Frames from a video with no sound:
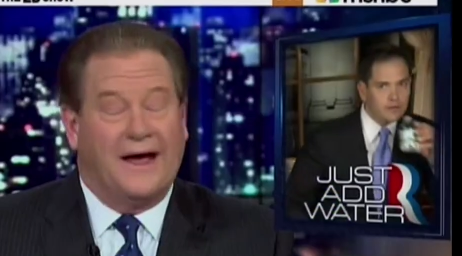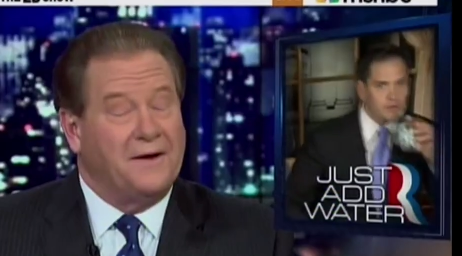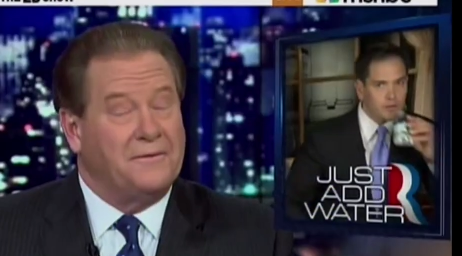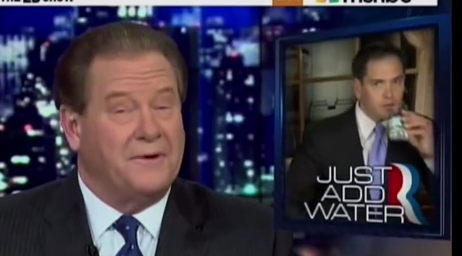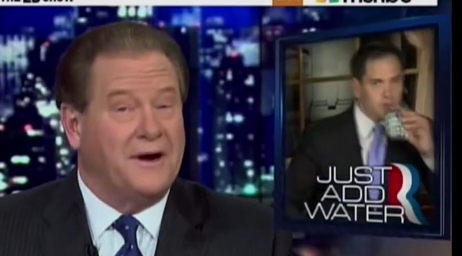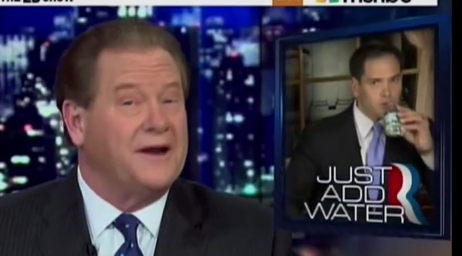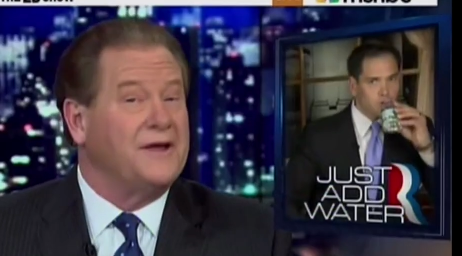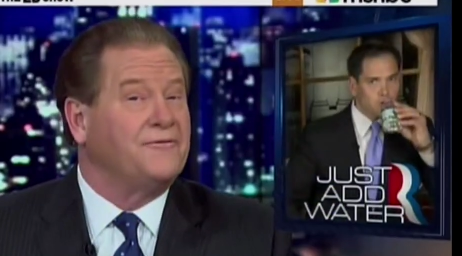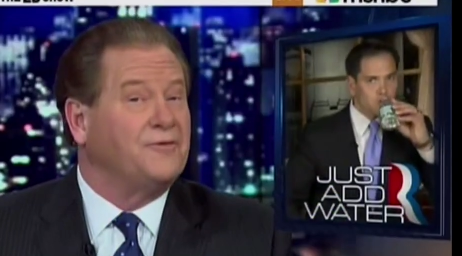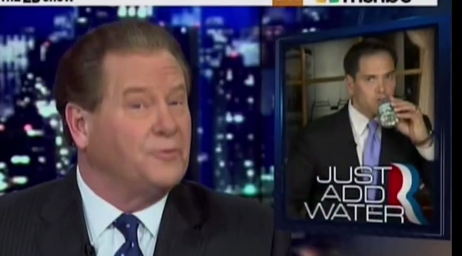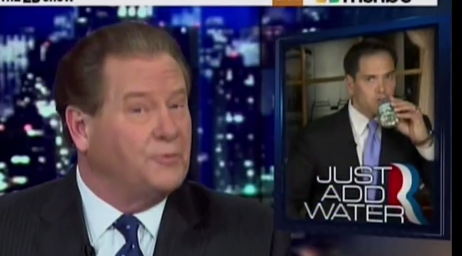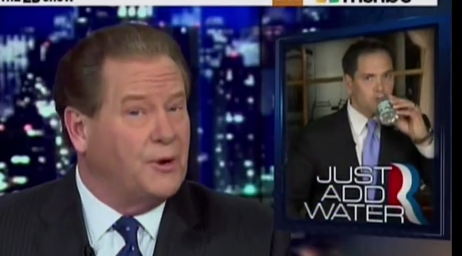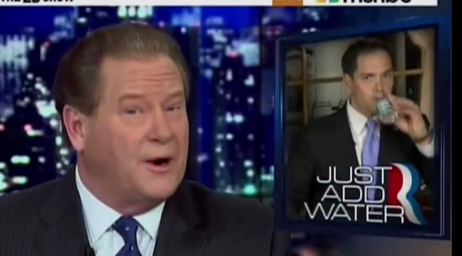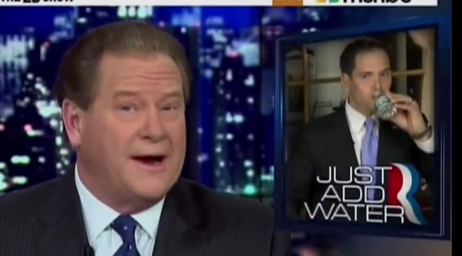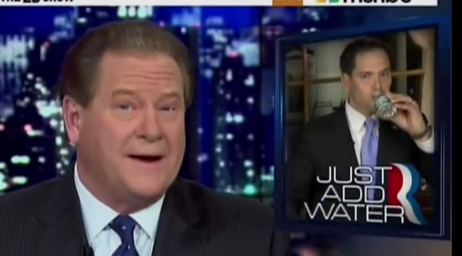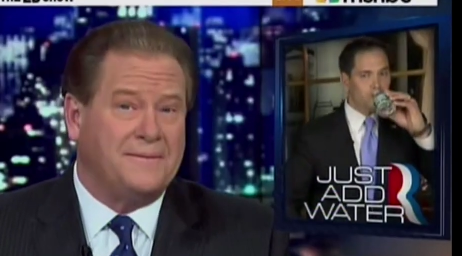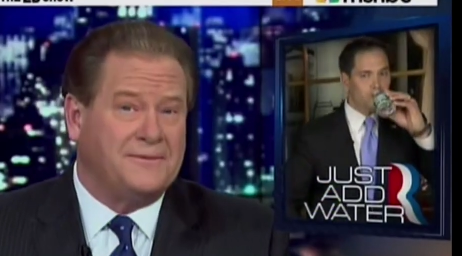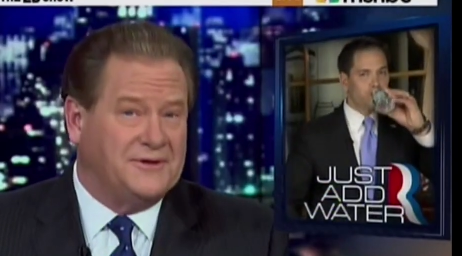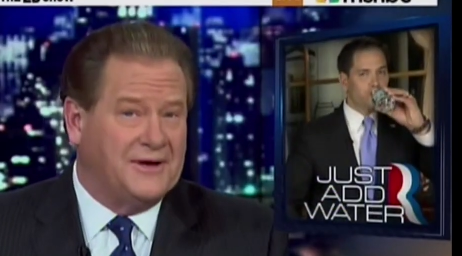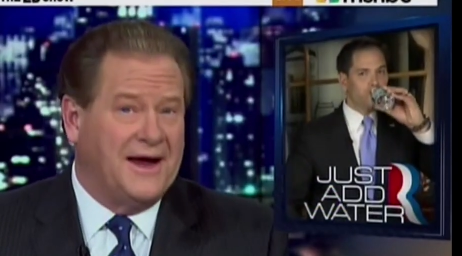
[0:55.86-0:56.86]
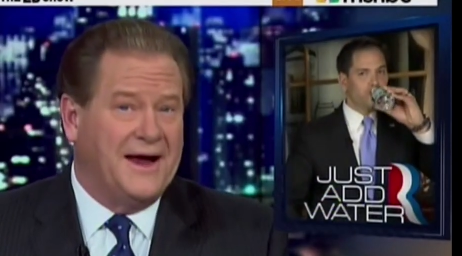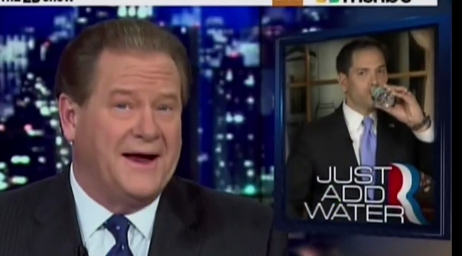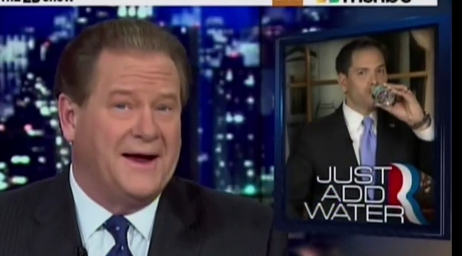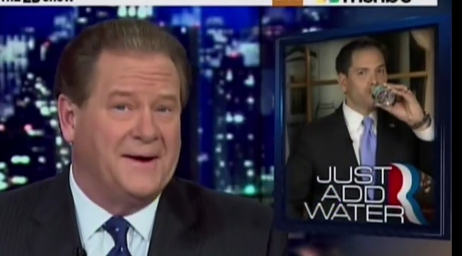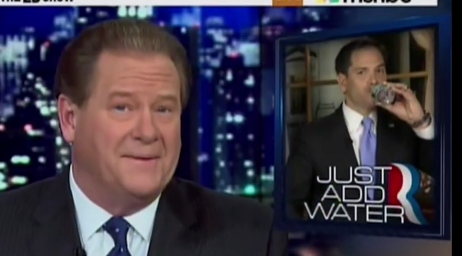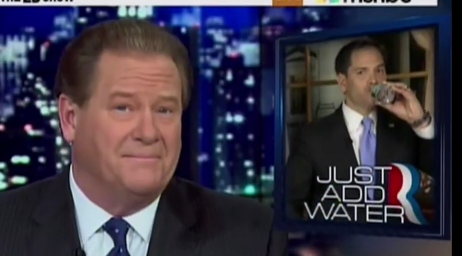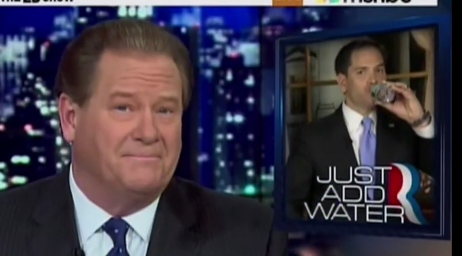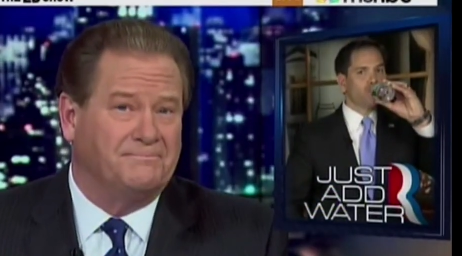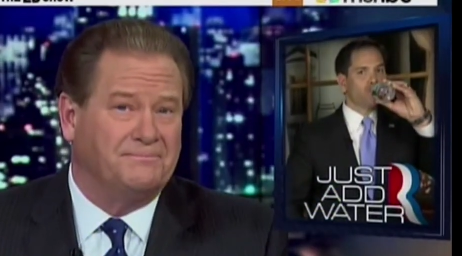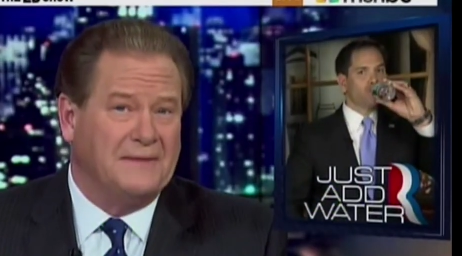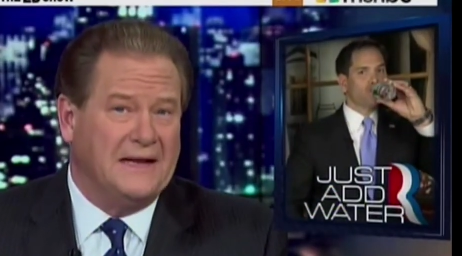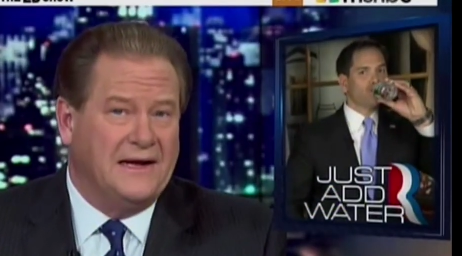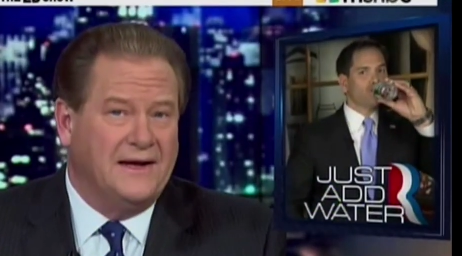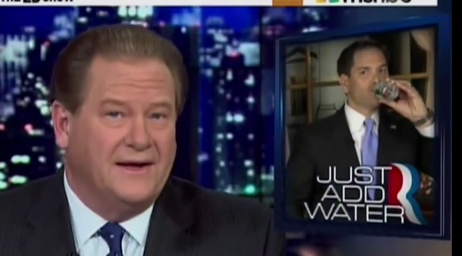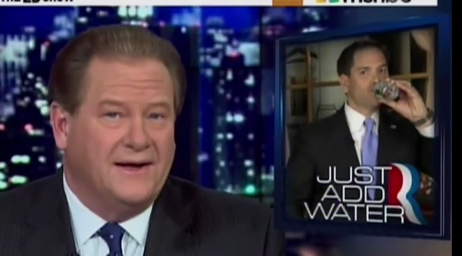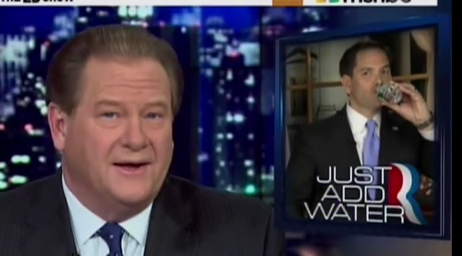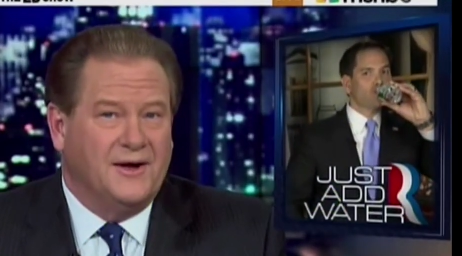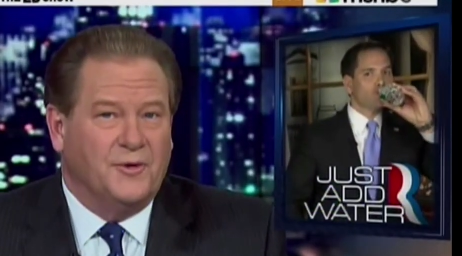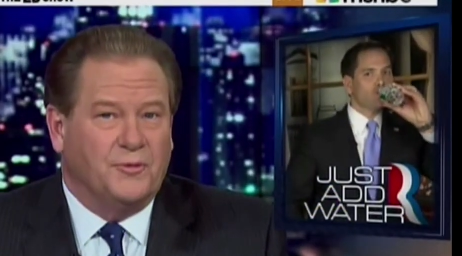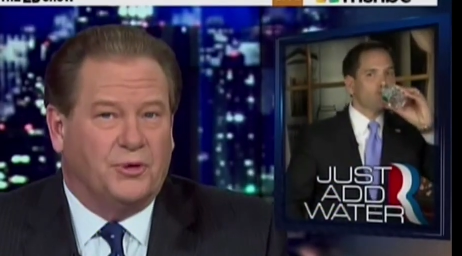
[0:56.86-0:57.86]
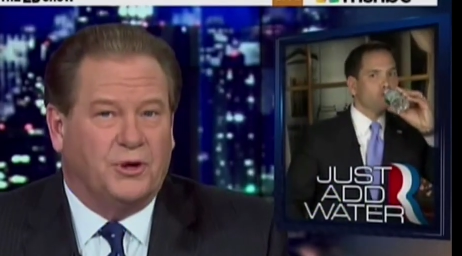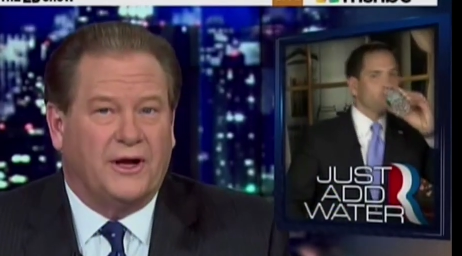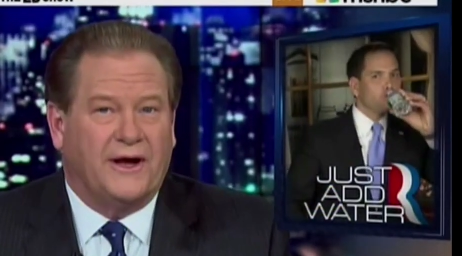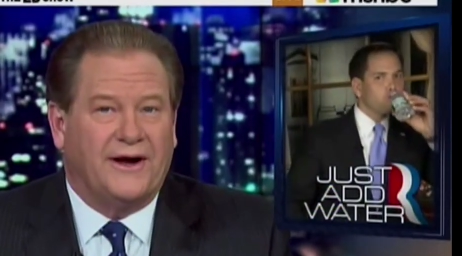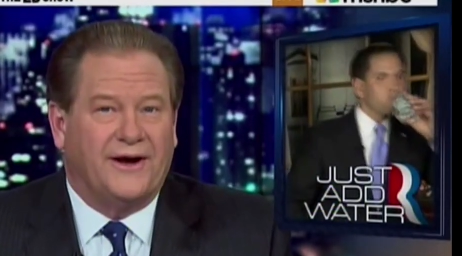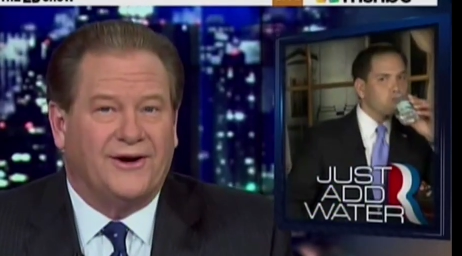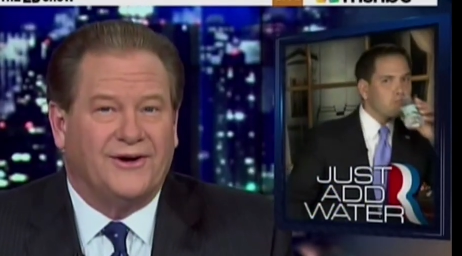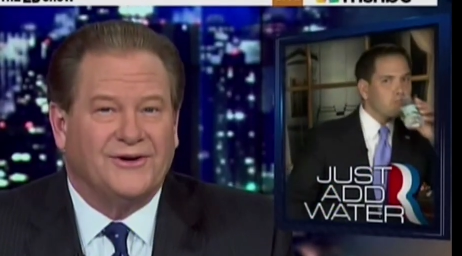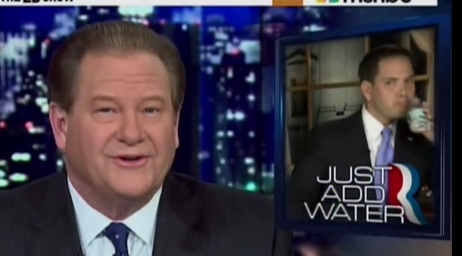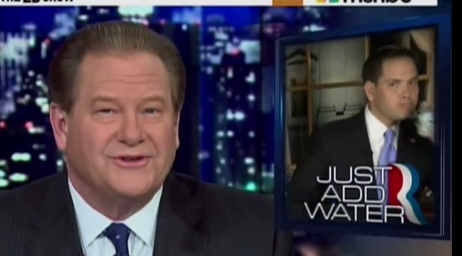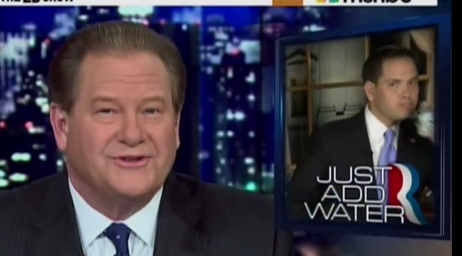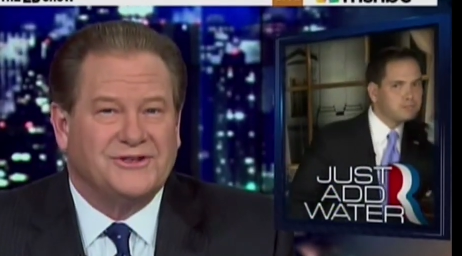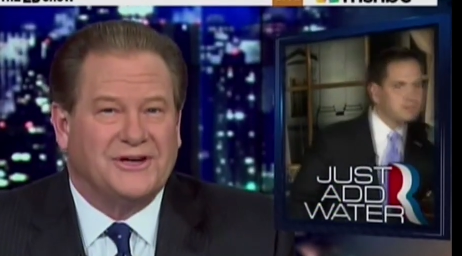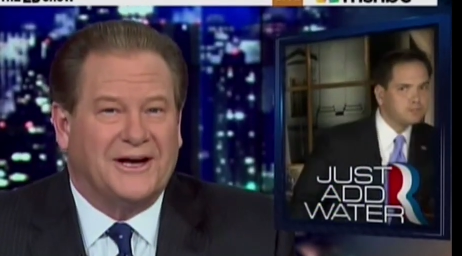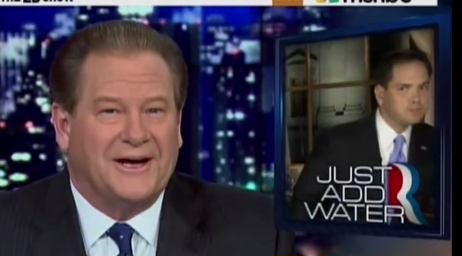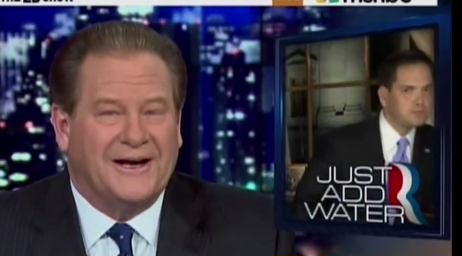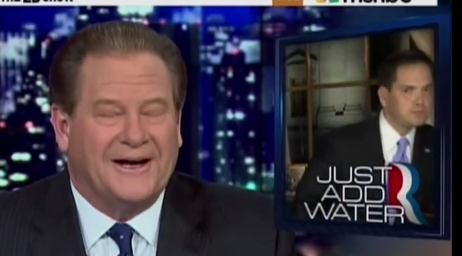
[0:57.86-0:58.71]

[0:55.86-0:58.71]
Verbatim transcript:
Speaker 1: Not ready for prime time. Players,